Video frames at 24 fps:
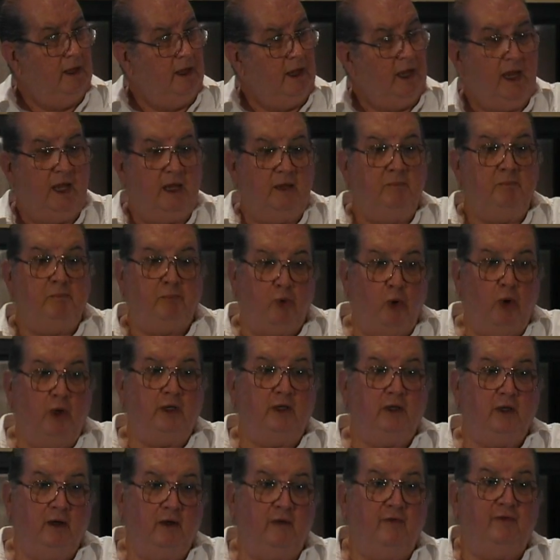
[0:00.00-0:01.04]
In
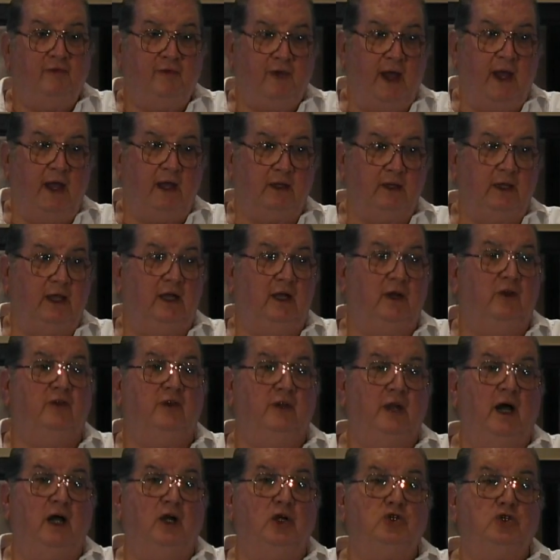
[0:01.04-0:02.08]
point of fact, that is
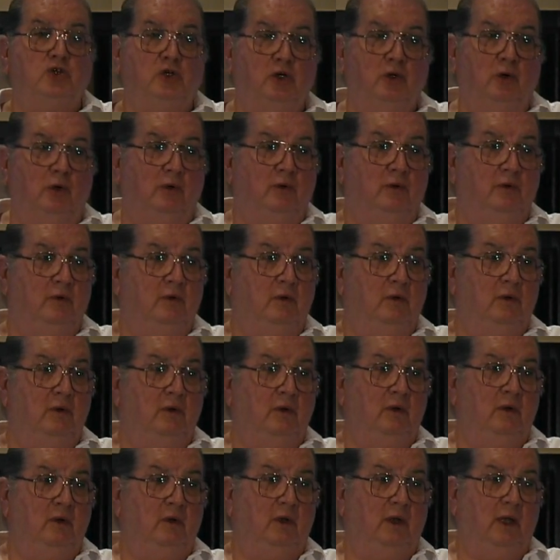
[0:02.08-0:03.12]
not true.
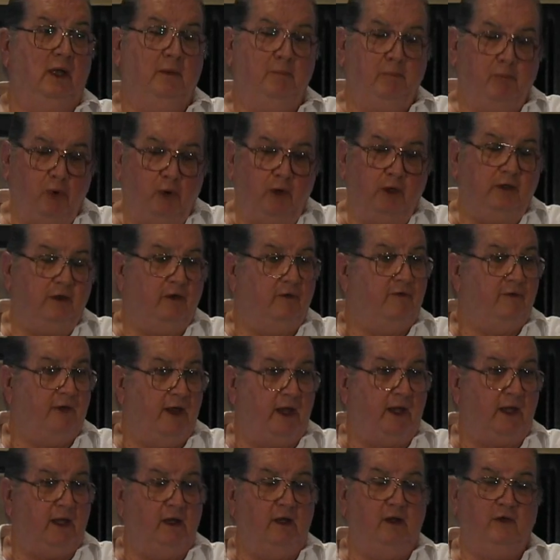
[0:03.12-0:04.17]
In point of
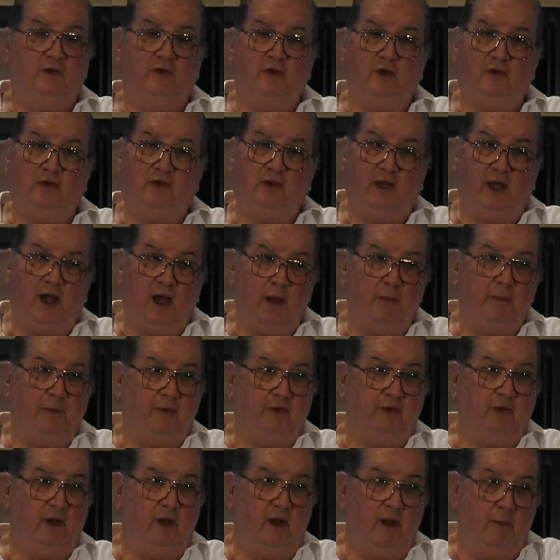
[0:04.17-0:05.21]
fact, it is just the
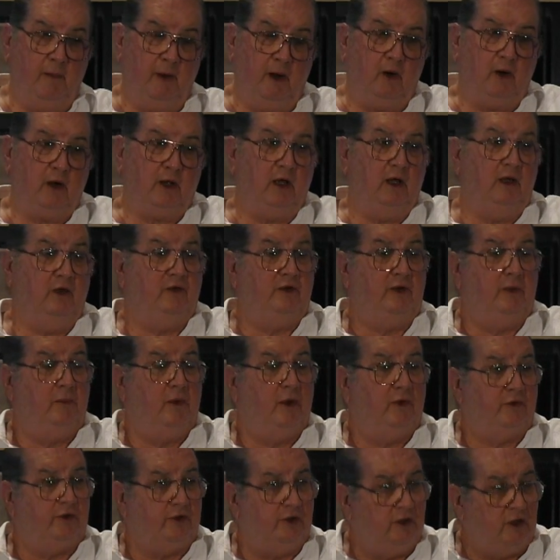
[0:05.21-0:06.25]
opposite. America is the
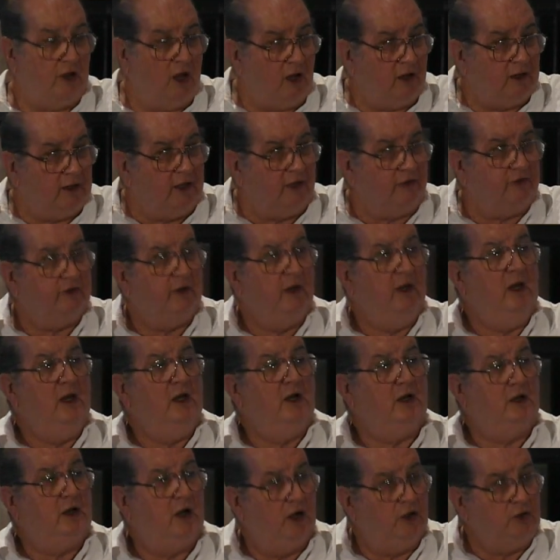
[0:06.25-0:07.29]
most lawless
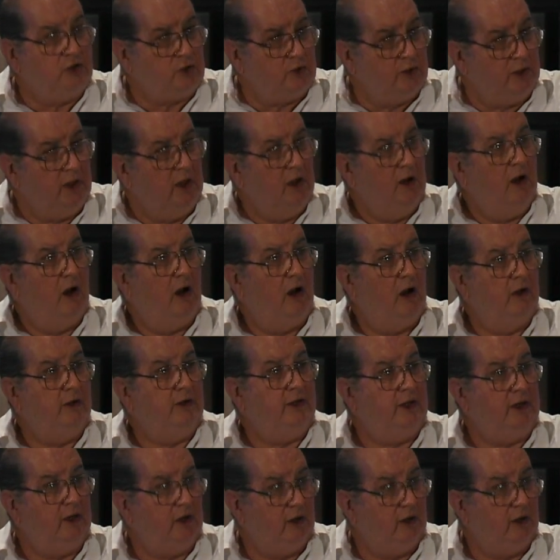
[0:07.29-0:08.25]
country on the